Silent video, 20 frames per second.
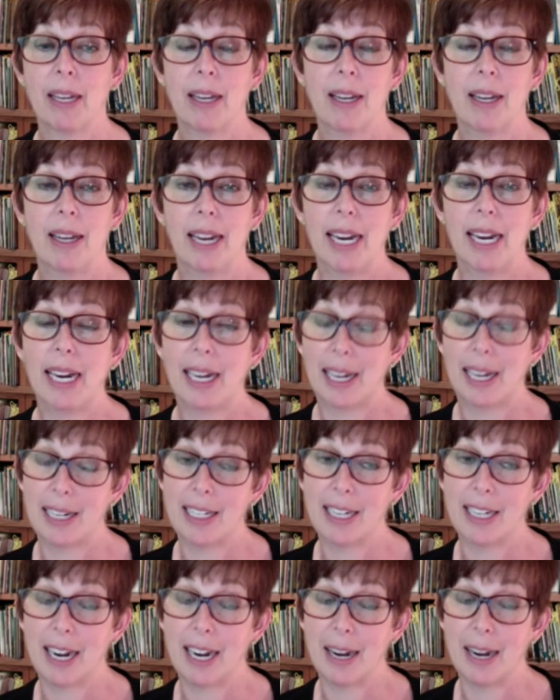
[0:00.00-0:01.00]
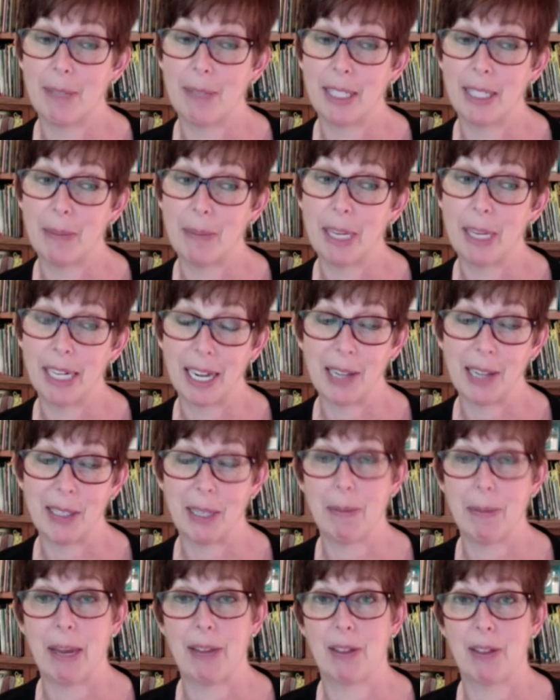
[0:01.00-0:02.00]
And something else
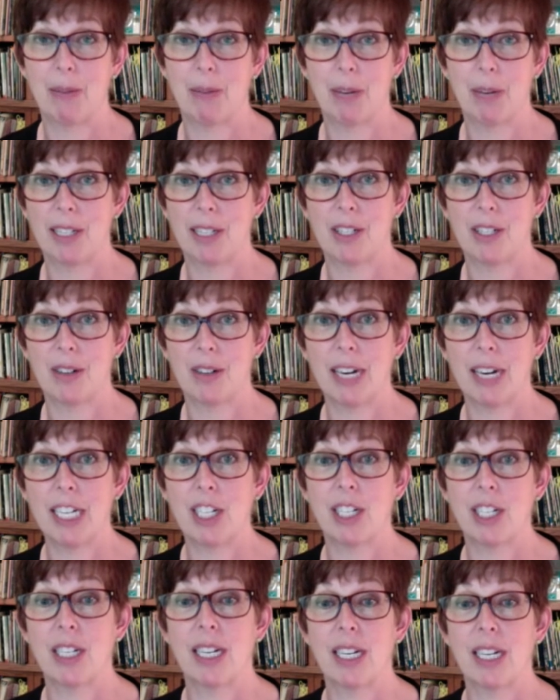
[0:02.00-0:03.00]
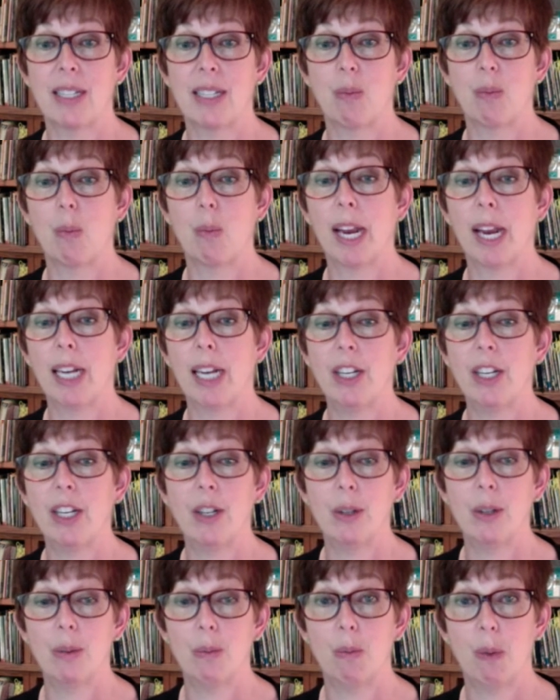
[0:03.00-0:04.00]
about the registration is when
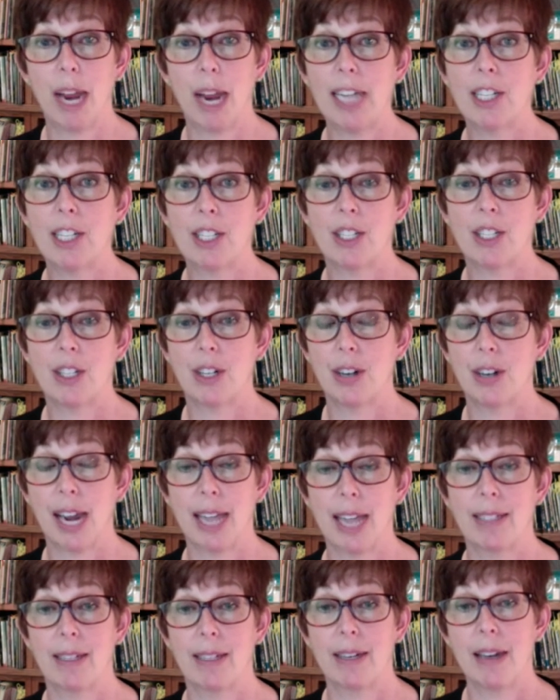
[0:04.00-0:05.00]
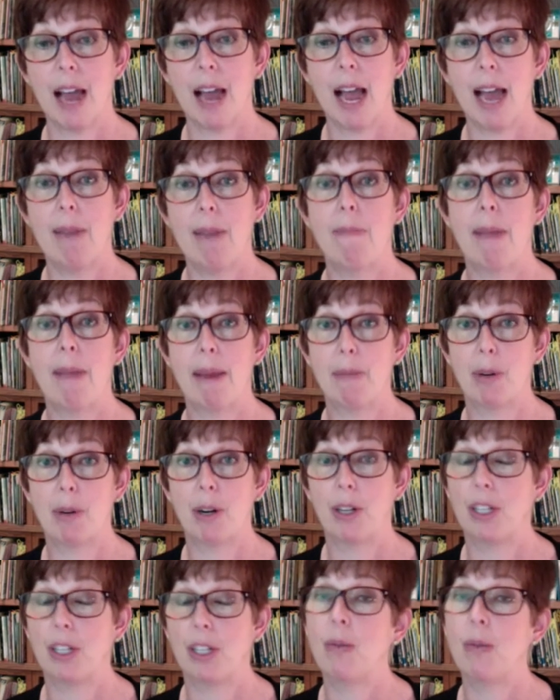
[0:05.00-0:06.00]
you register as a
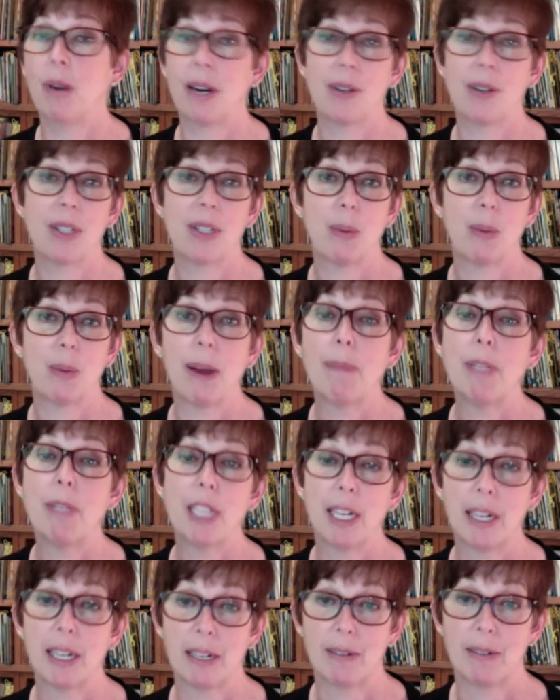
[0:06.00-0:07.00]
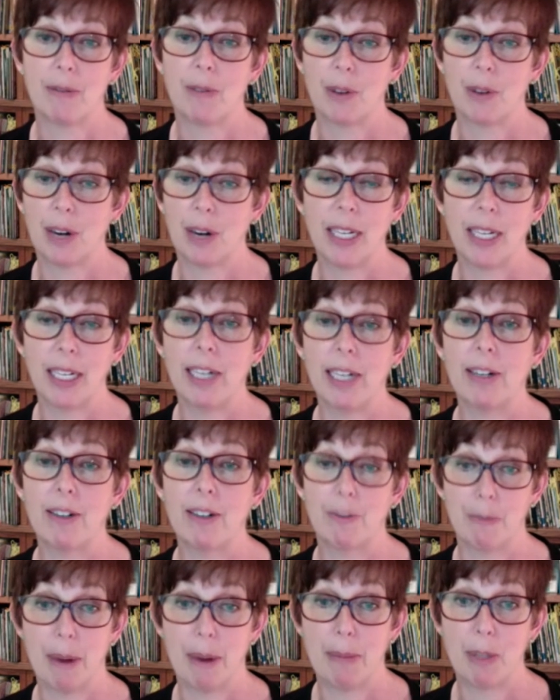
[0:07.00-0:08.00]
non-member, you are swept in for a year
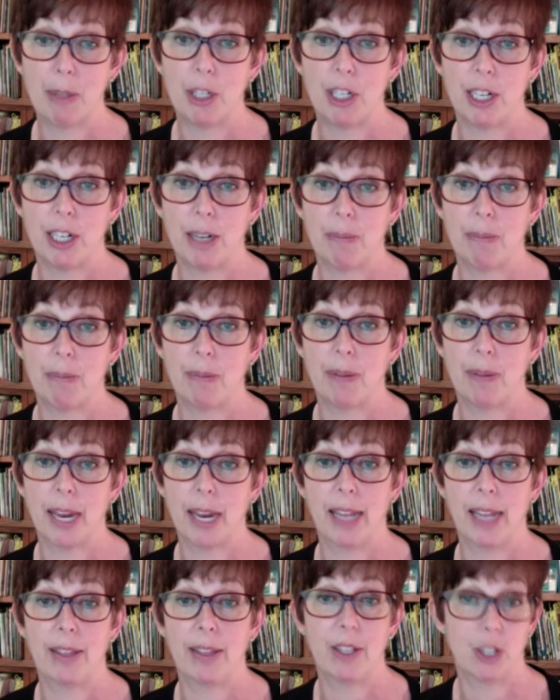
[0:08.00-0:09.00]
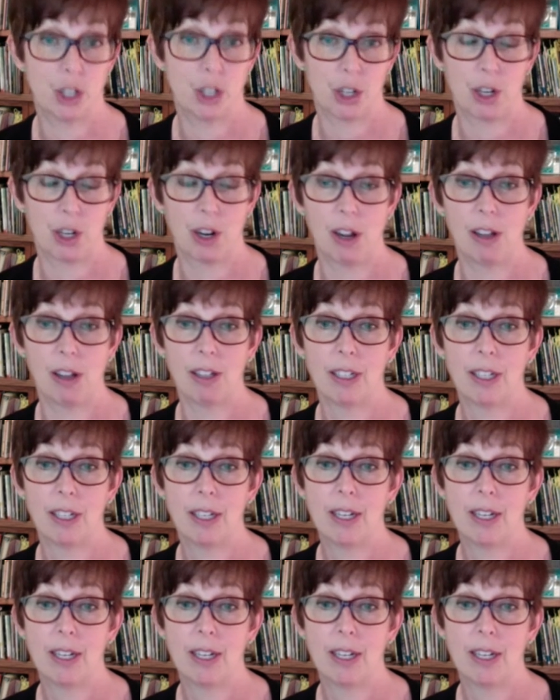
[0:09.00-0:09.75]
of membership and the journal.